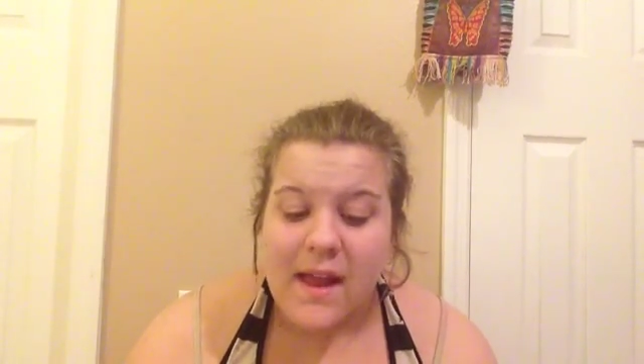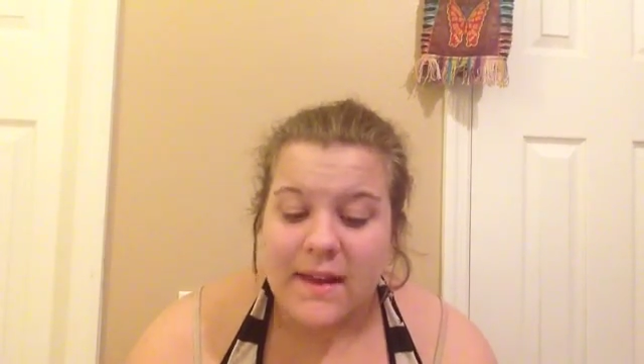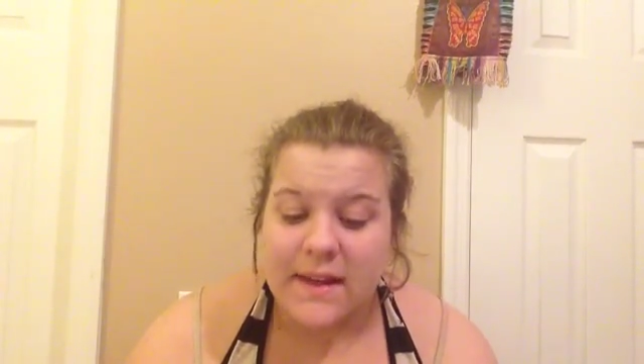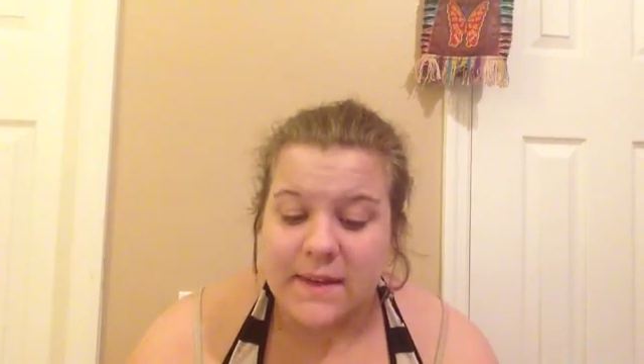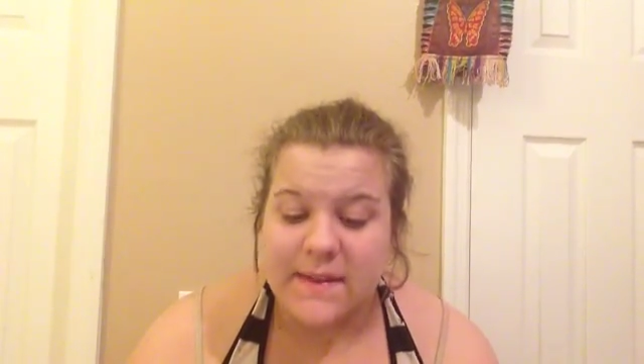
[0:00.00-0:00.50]

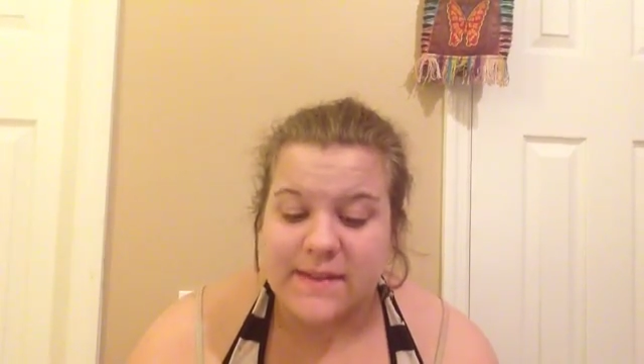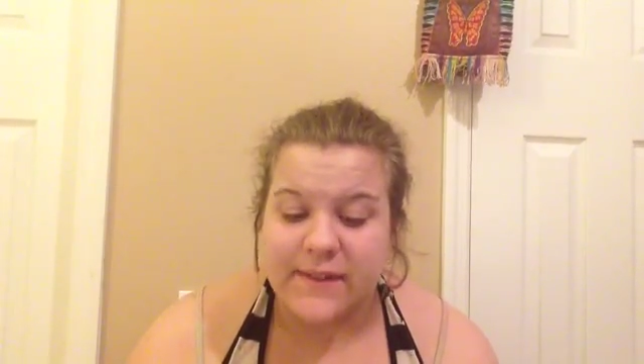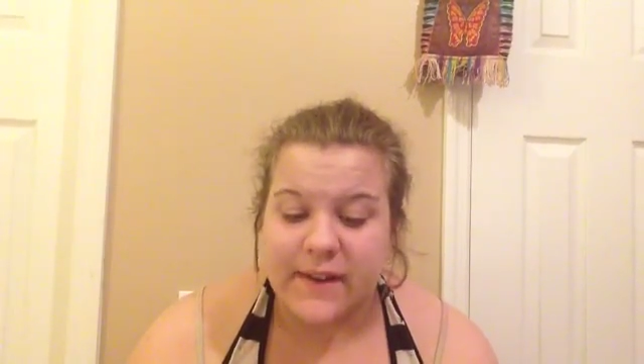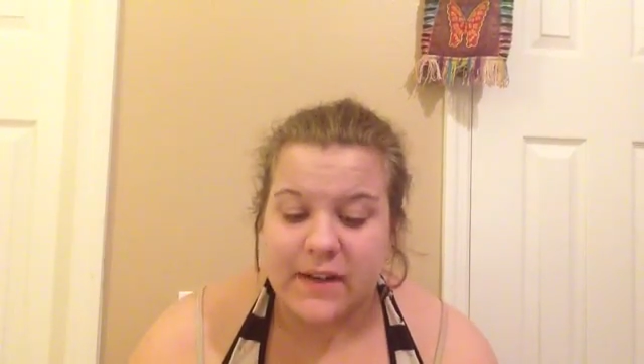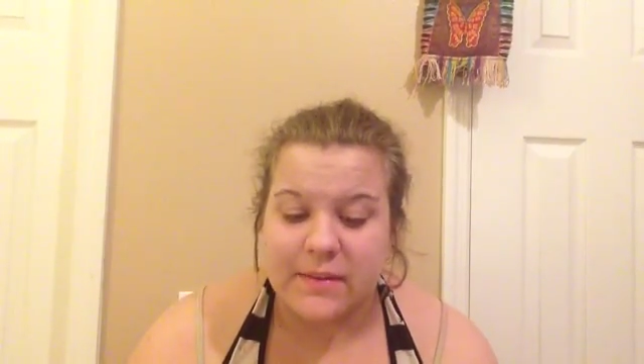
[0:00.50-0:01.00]
and he was
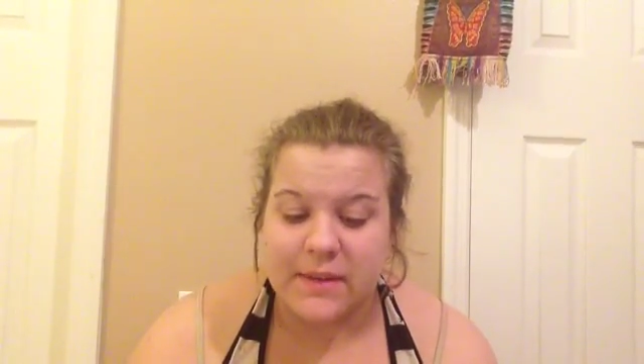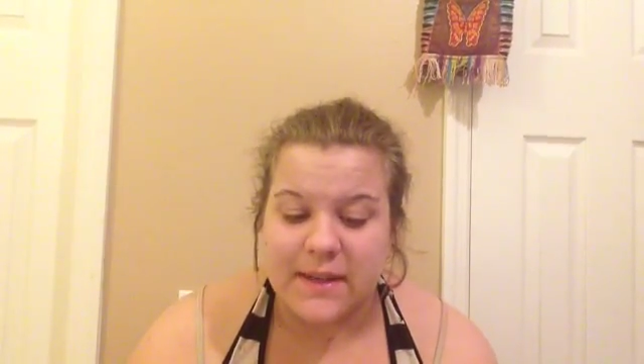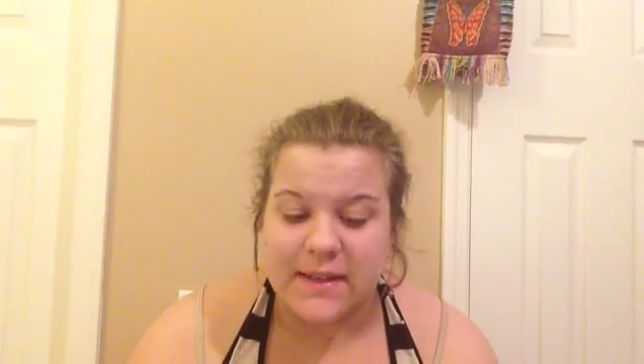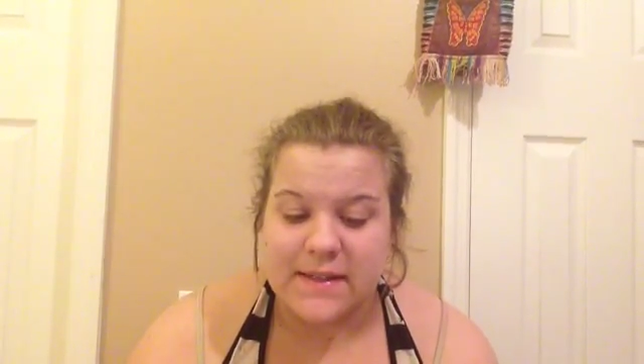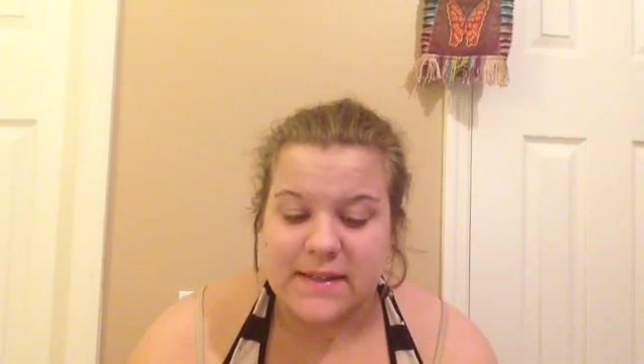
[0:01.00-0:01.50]
very
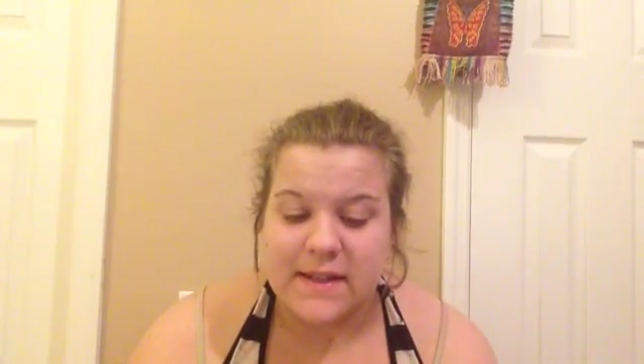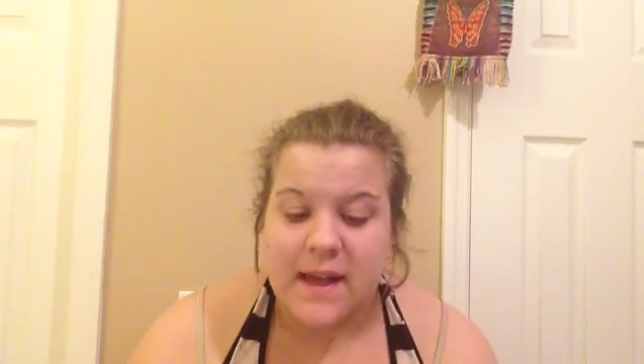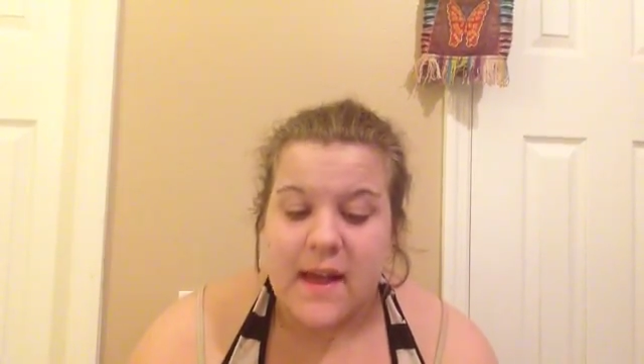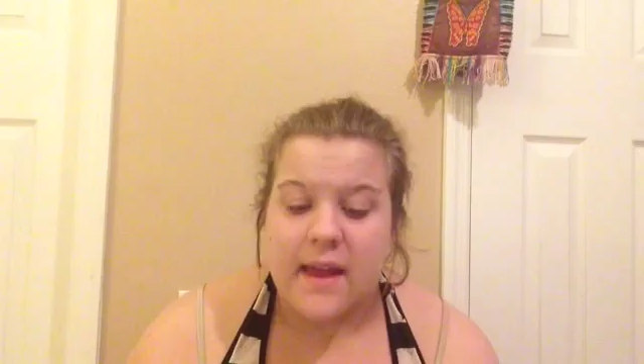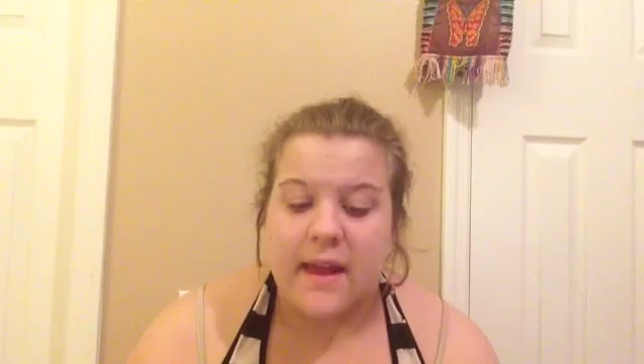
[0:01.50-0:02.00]
pleased.
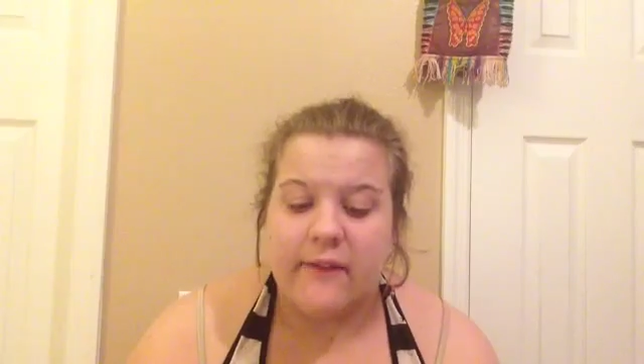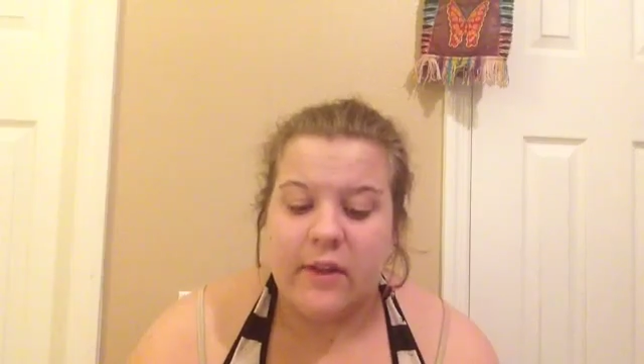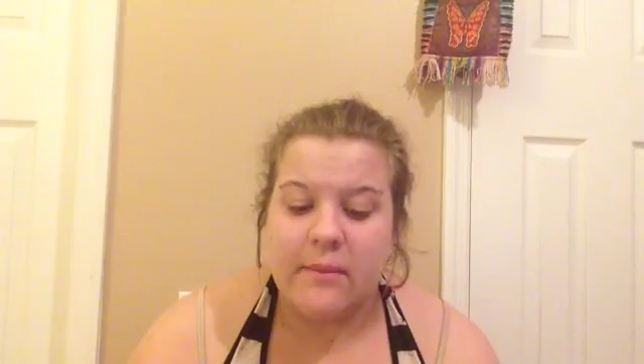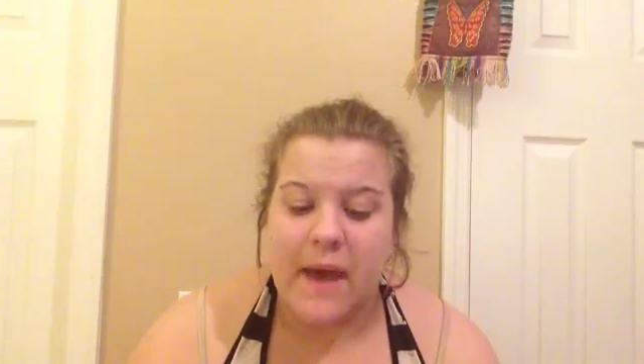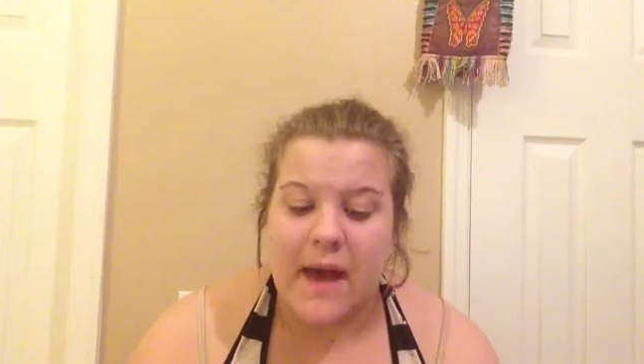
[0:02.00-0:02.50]

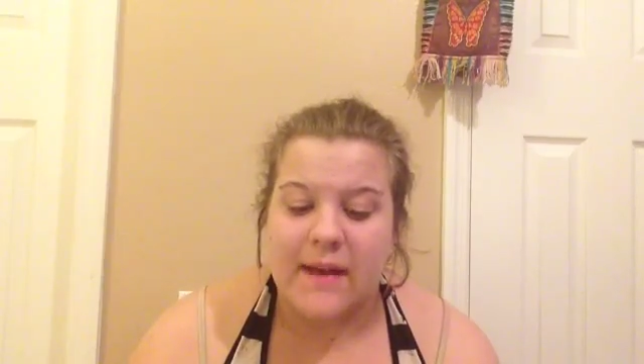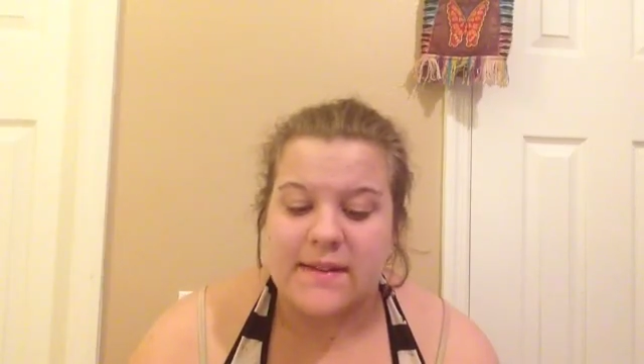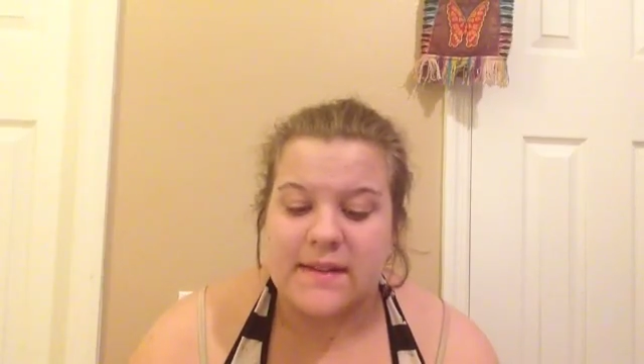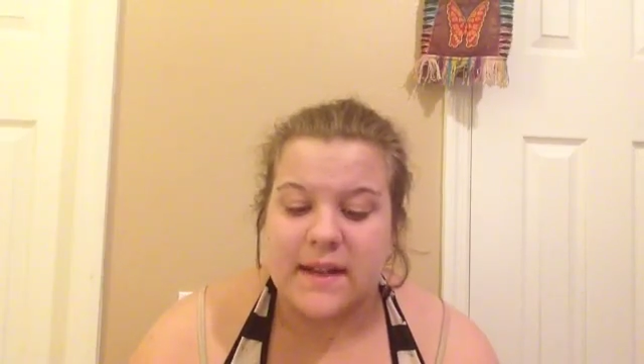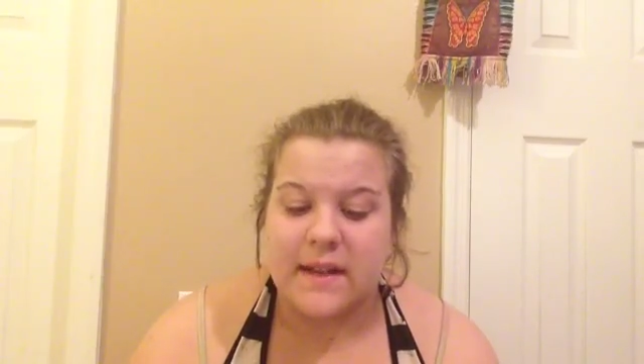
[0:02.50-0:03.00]
Evening passed